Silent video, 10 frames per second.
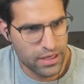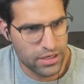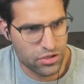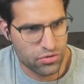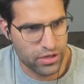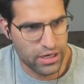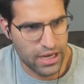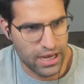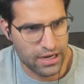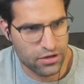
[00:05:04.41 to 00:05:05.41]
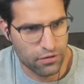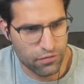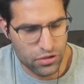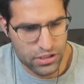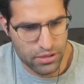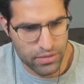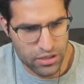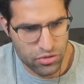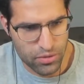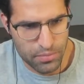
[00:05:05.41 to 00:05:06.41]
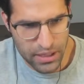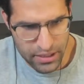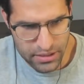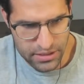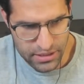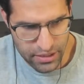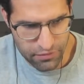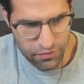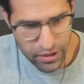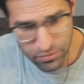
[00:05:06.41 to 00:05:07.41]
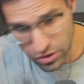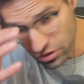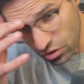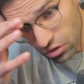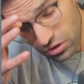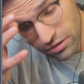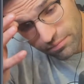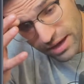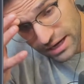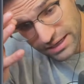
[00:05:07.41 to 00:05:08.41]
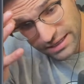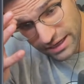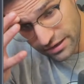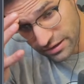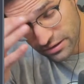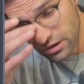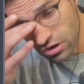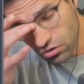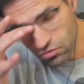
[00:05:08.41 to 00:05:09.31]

history, and converts them into a pandas data frame with all the metadata